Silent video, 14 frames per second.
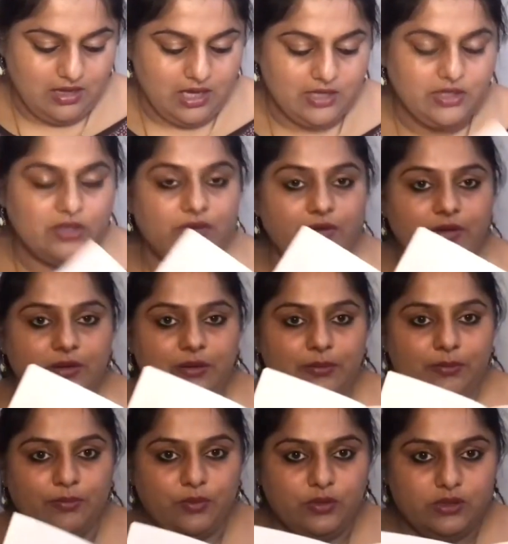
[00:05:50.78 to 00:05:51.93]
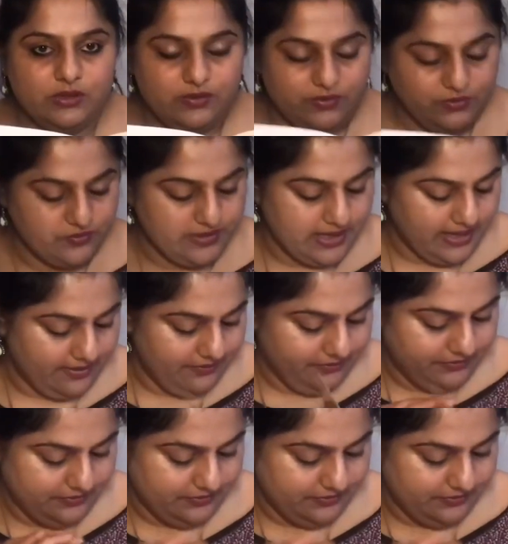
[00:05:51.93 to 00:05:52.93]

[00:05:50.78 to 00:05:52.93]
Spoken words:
other books which we have.